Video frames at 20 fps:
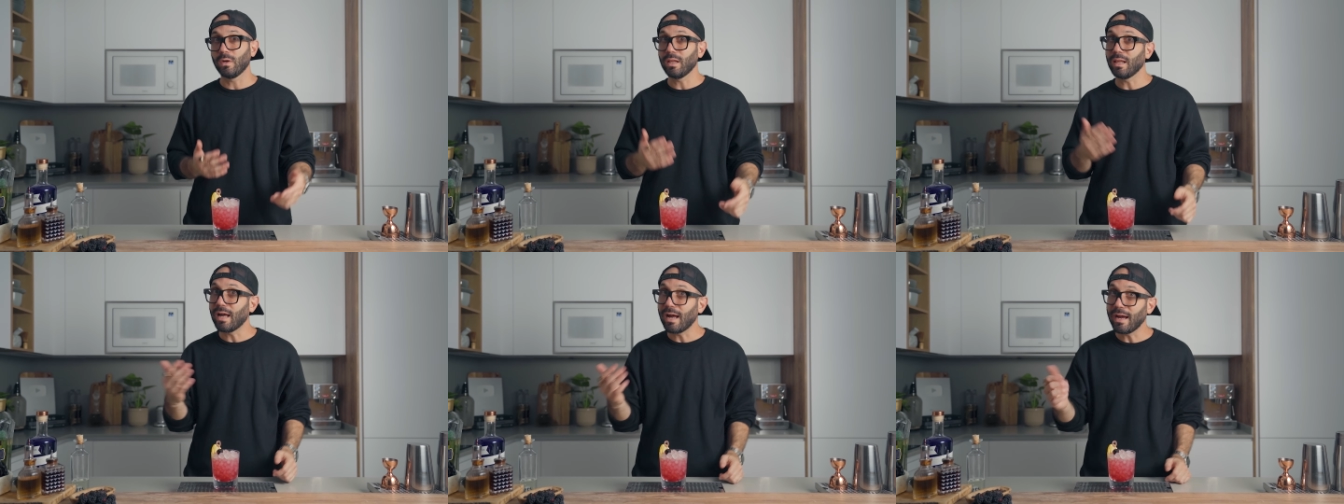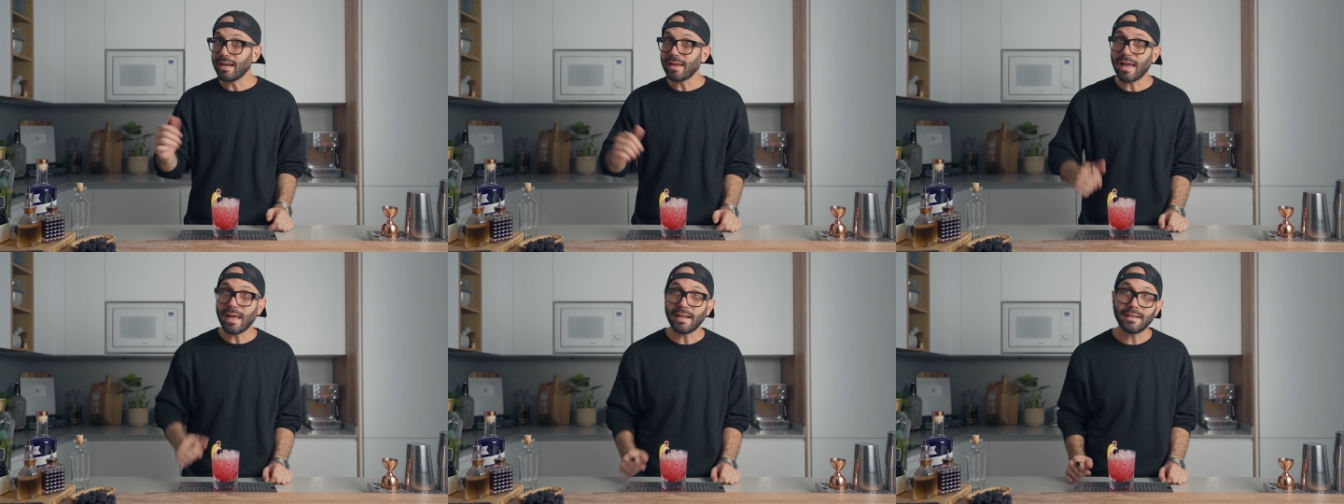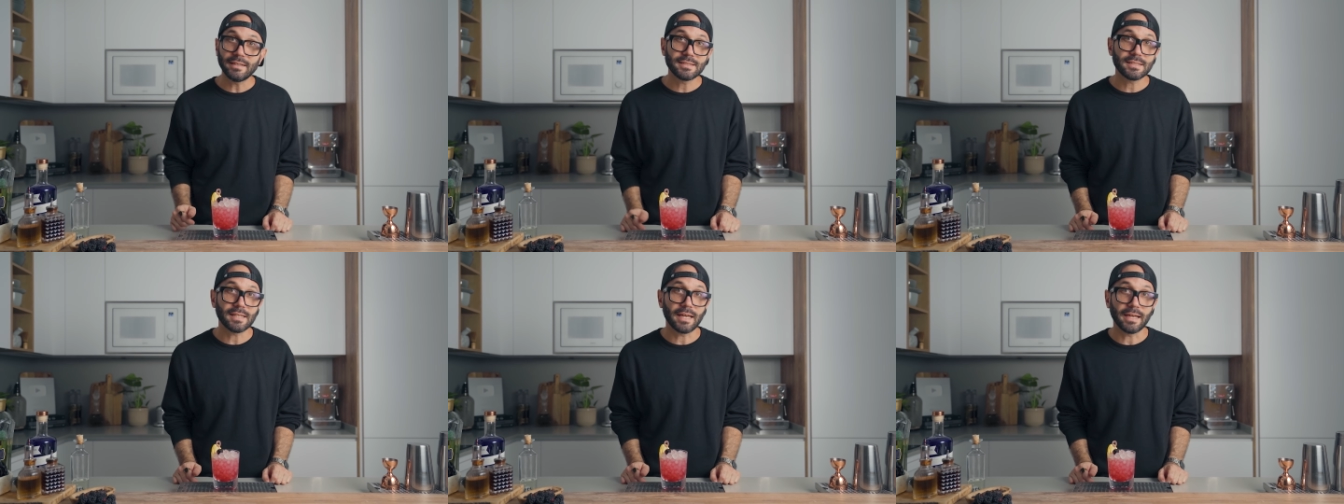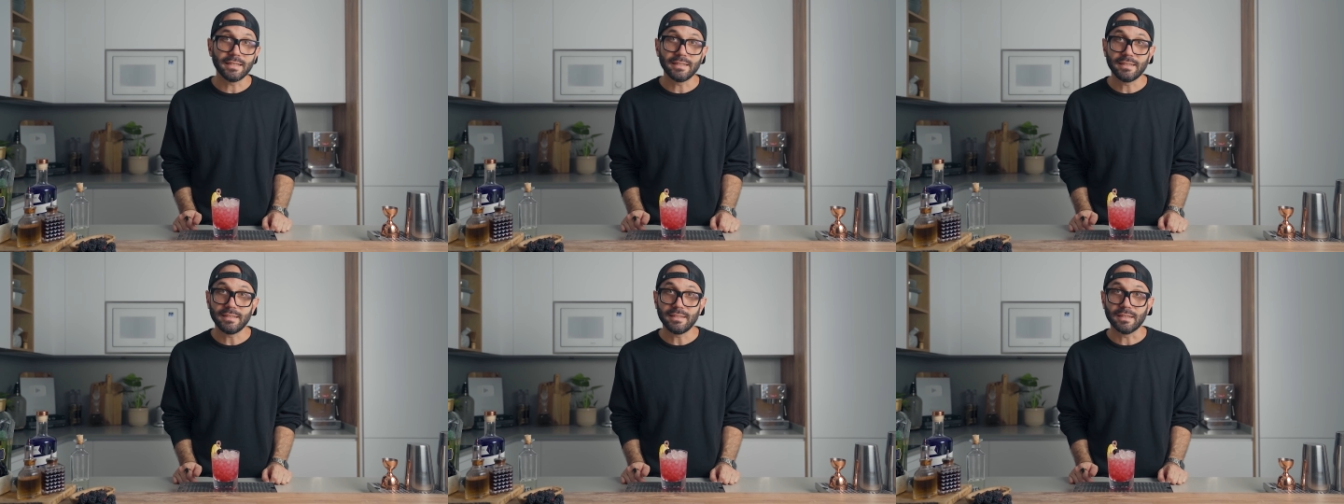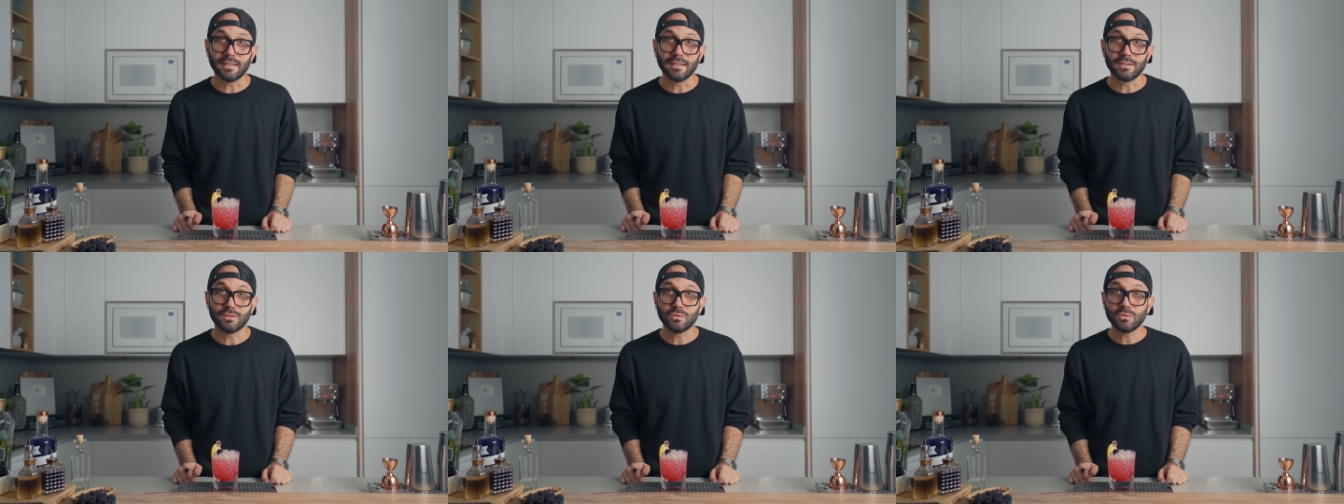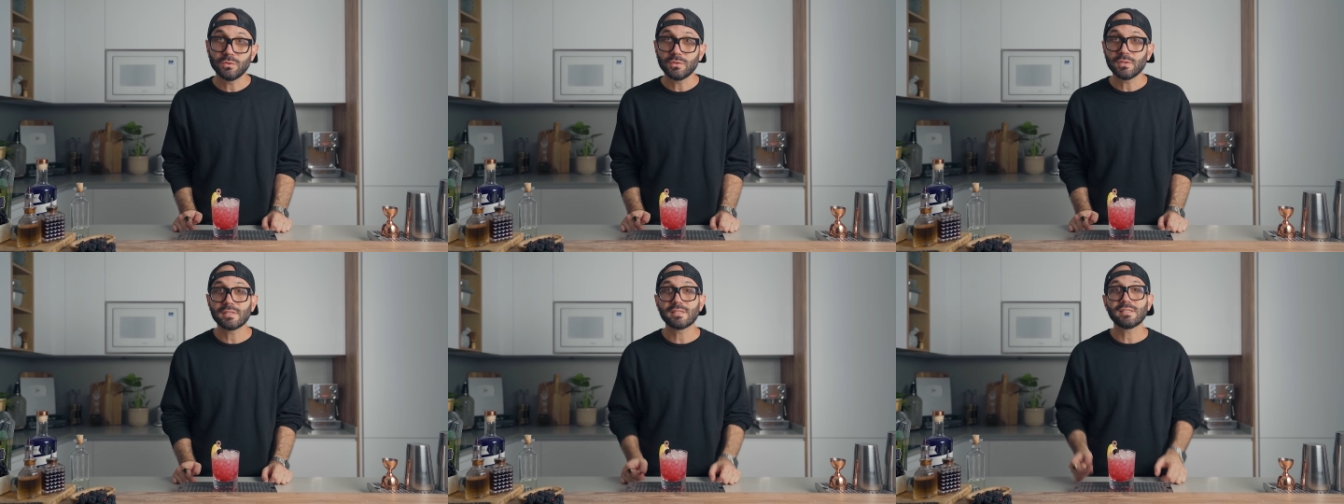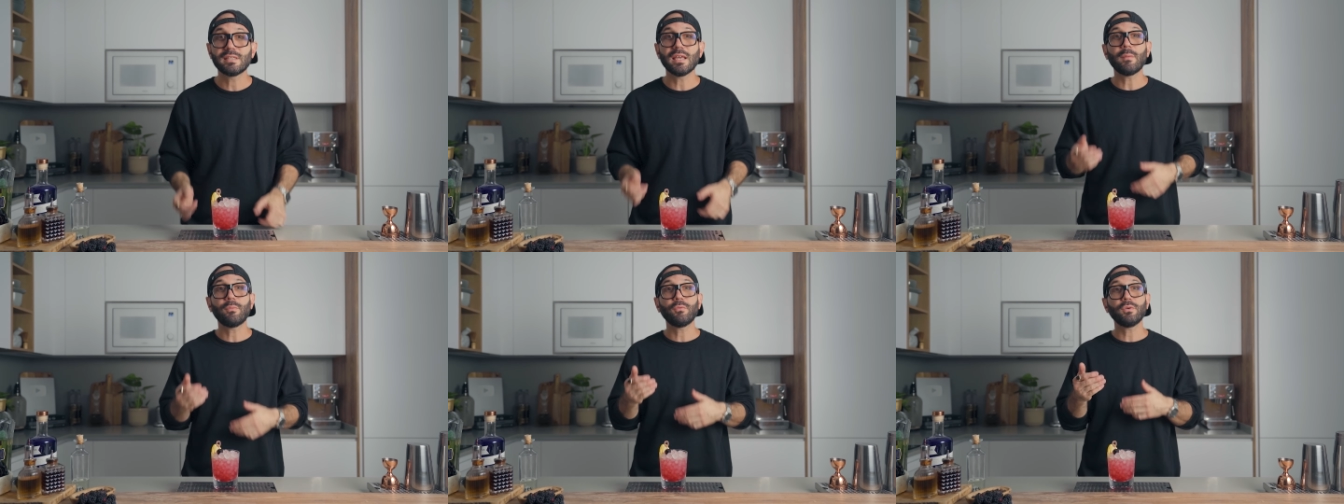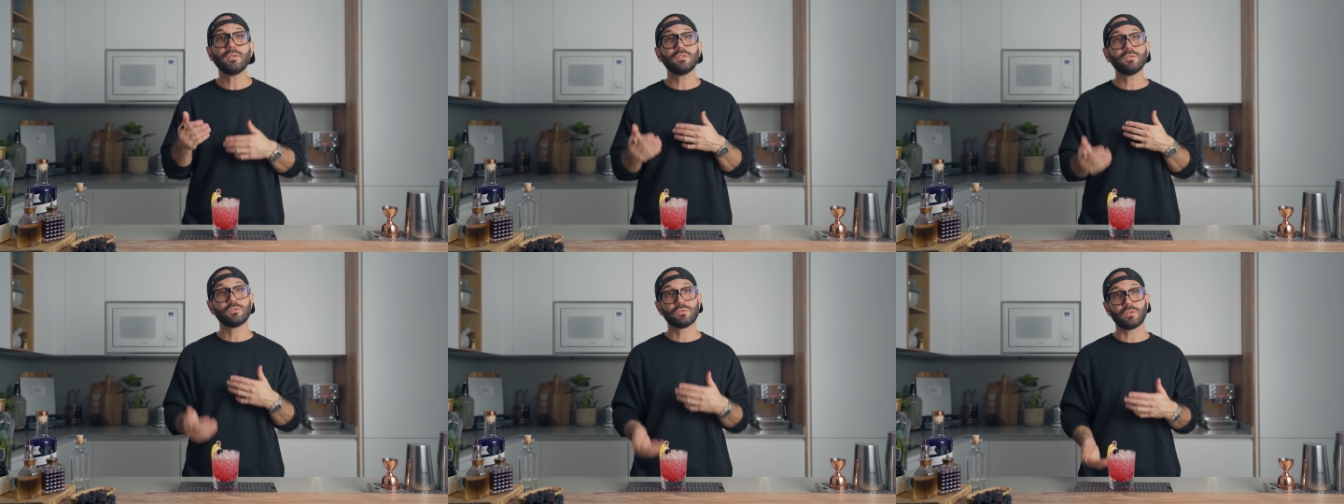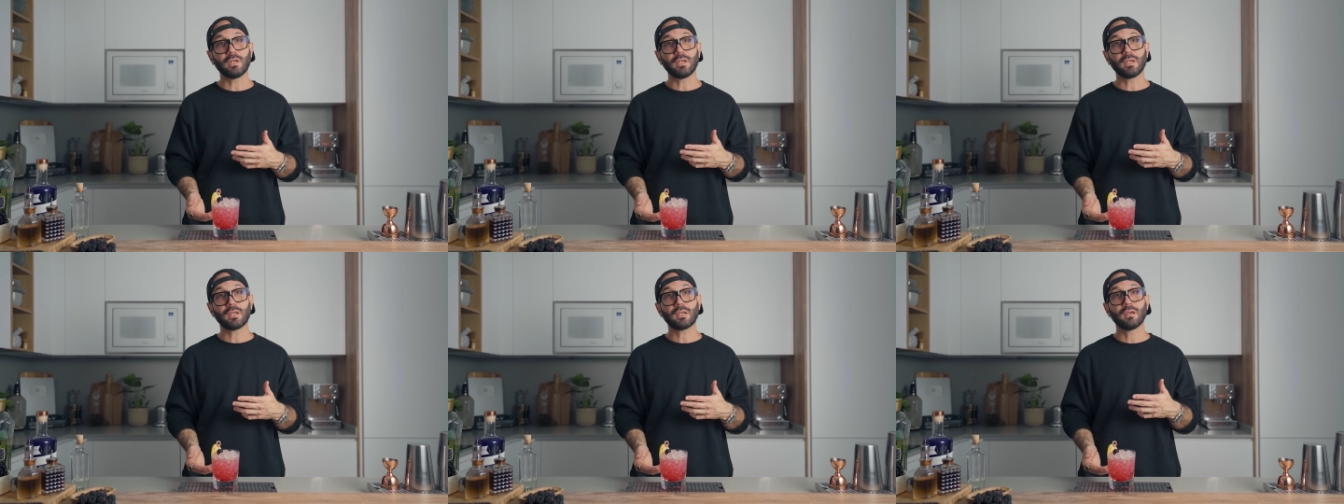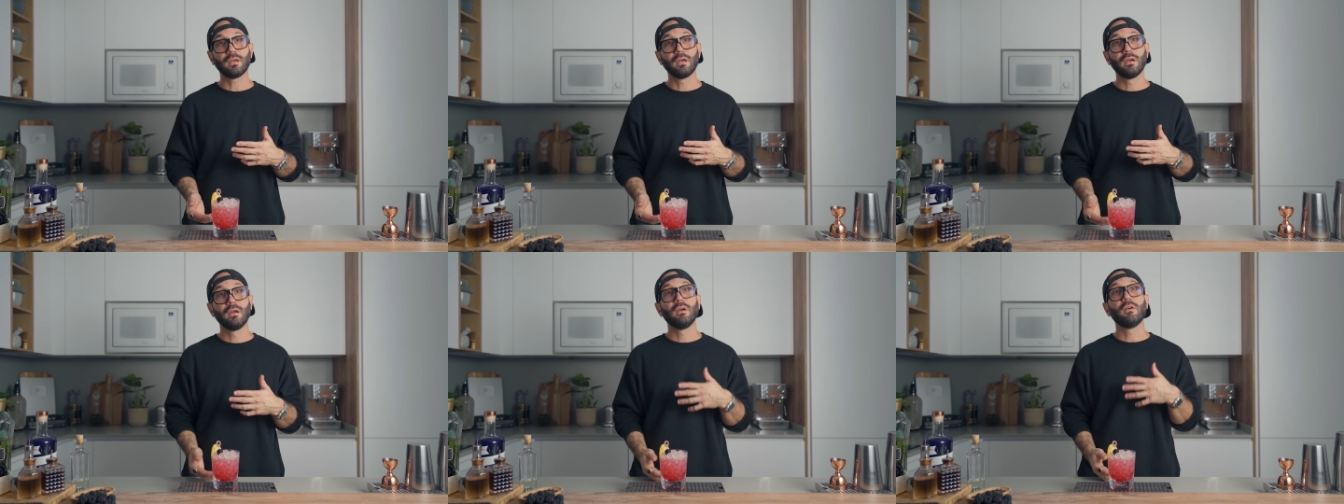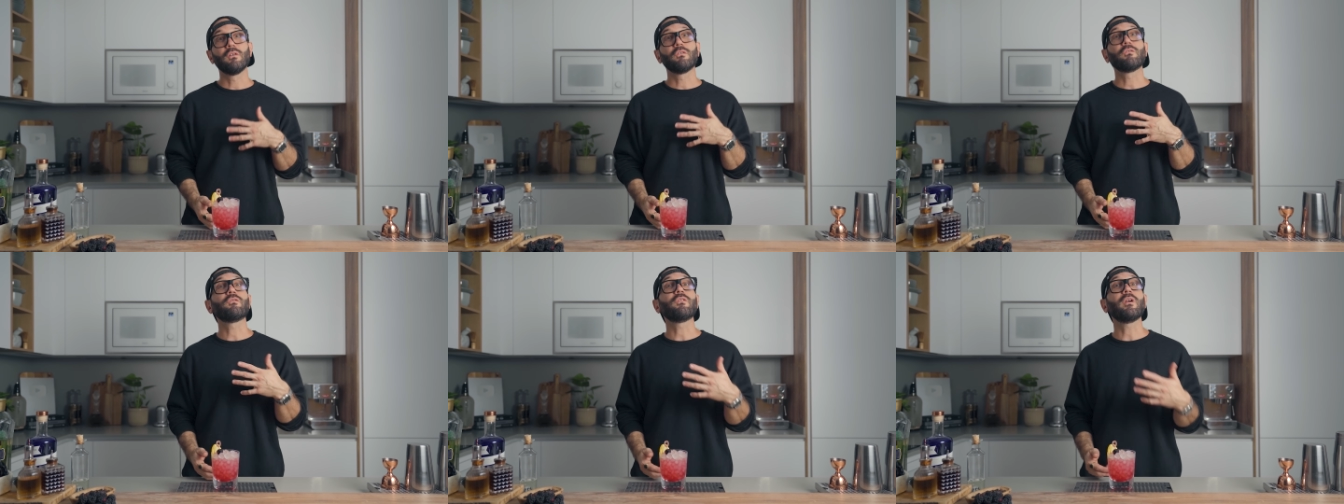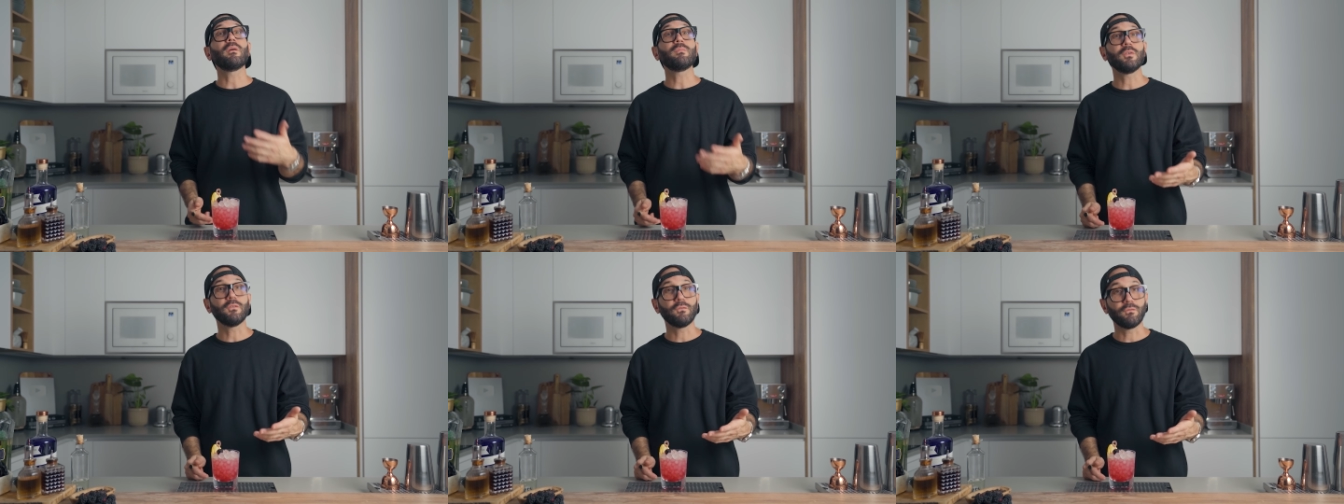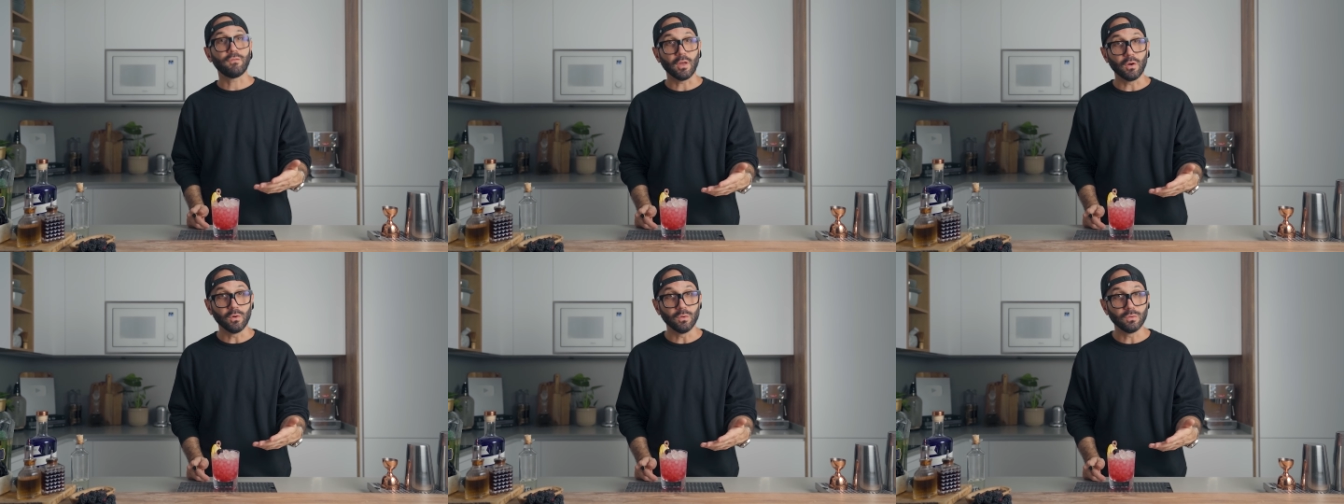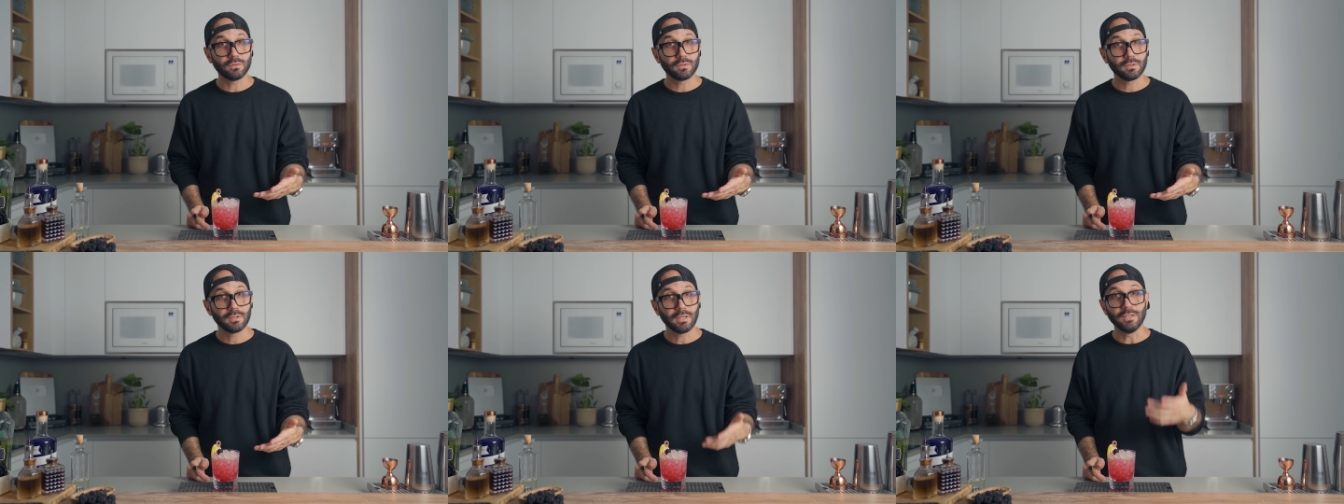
Well, I had this idea to separate the drink from the float.